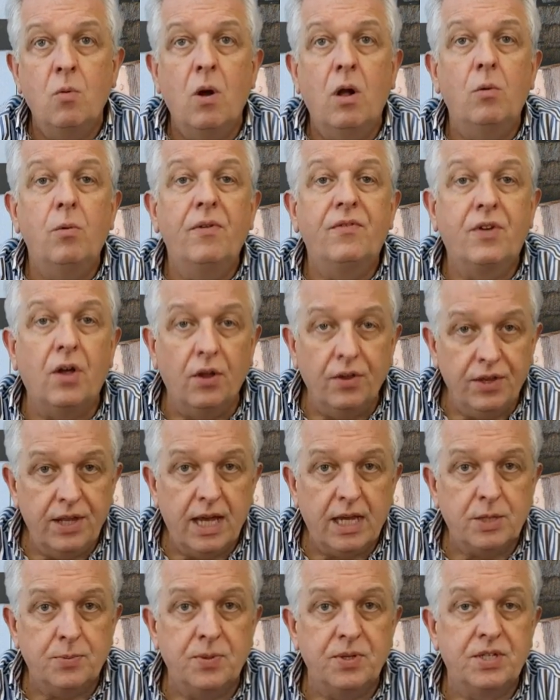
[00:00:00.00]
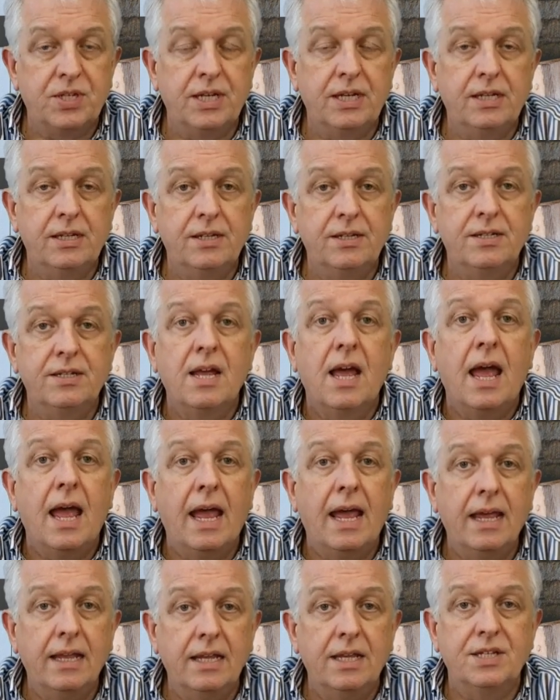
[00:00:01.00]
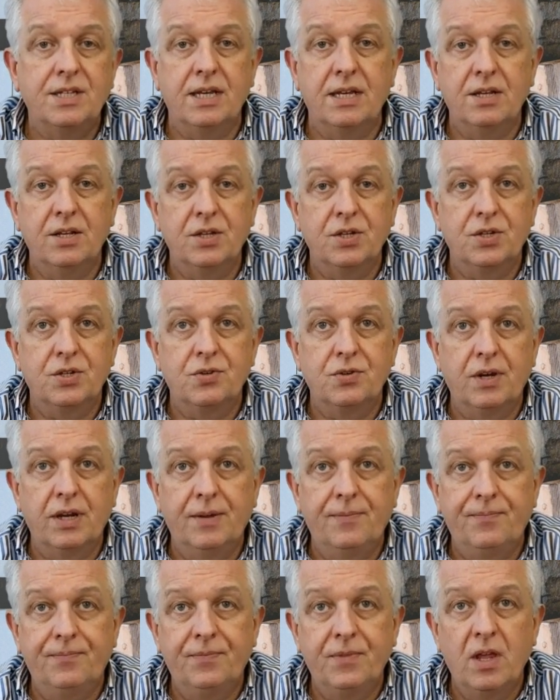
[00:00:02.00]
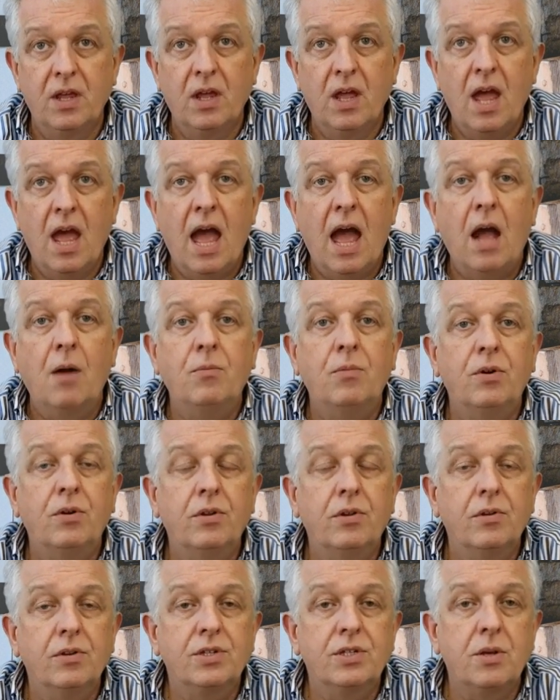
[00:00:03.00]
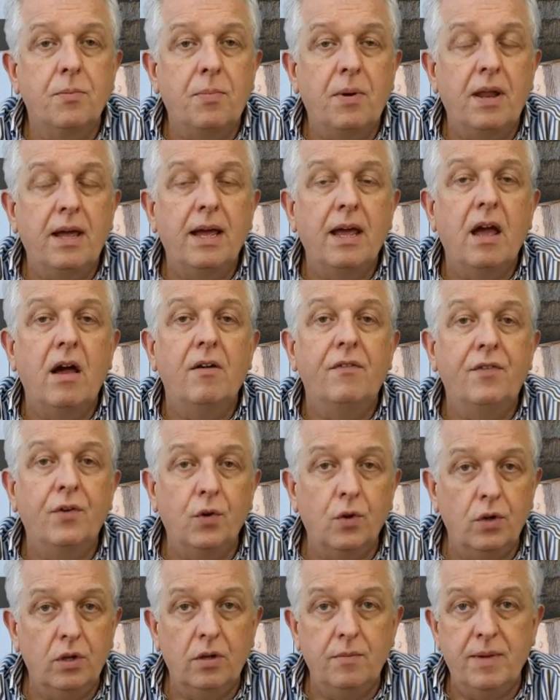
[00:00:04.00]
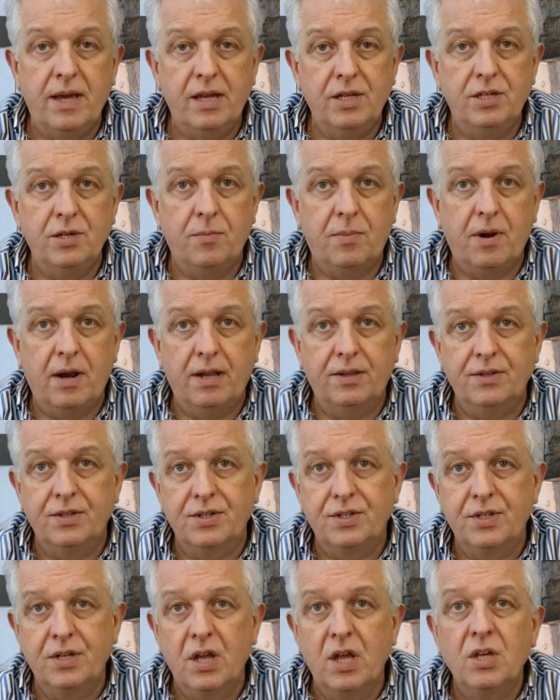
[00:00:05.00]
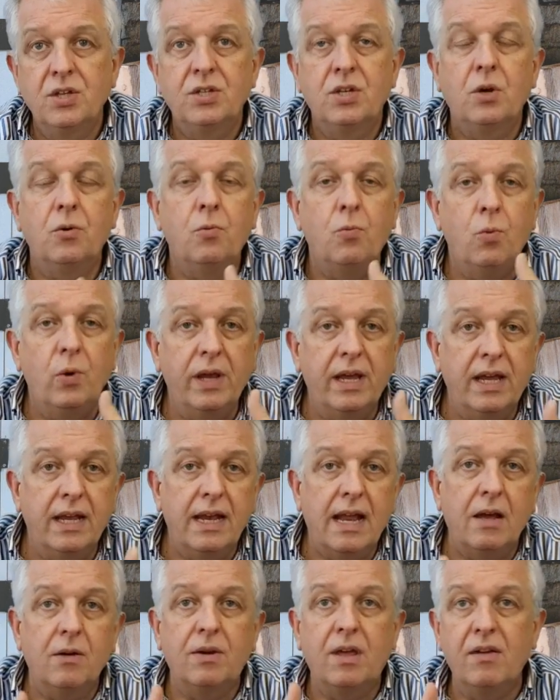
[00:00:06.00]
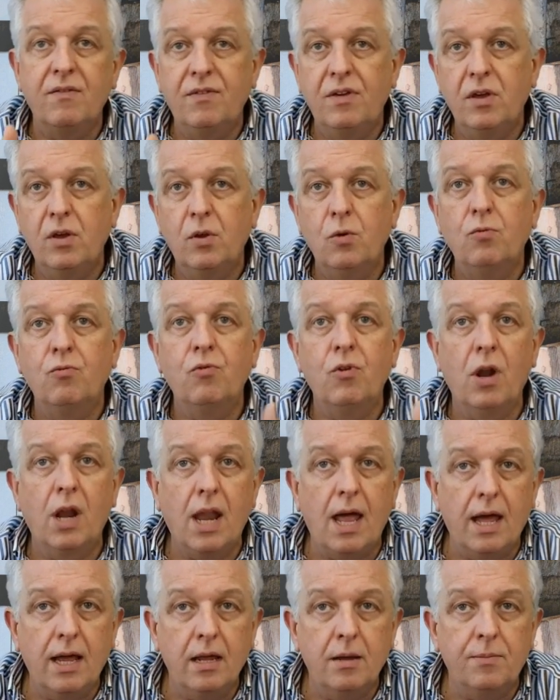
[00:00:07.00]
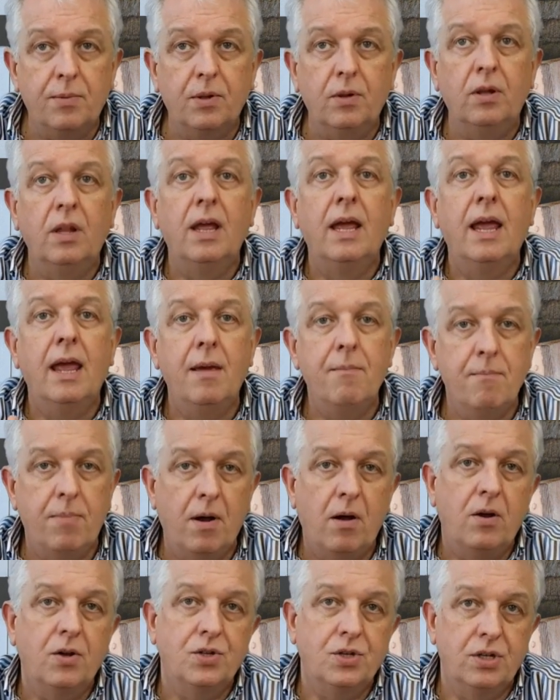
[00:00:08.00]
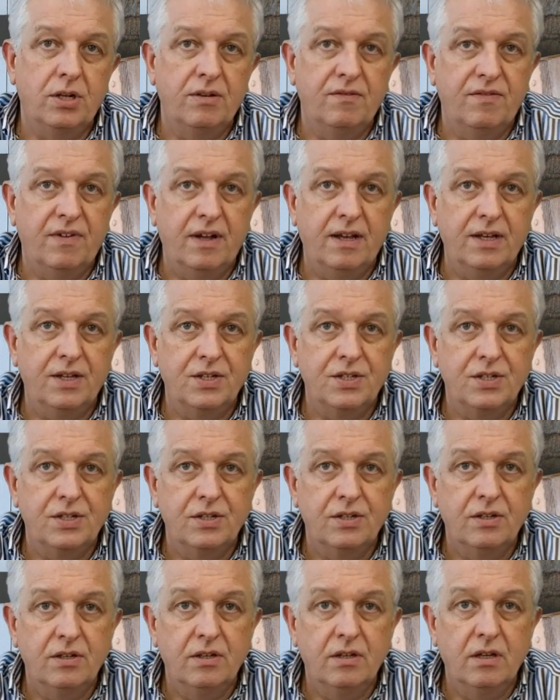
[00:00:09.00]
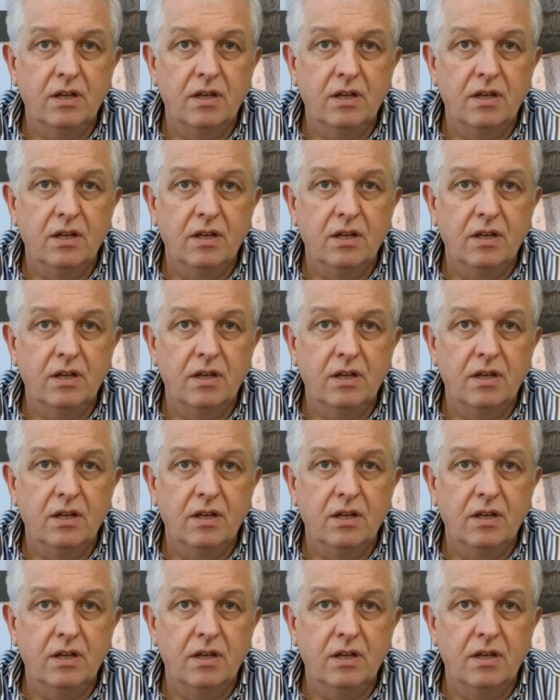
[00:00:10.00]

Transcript: Well, we've got the expertise in this industry, and we're a supplier of all the major brands, so we can now give you reliable, impartial advice.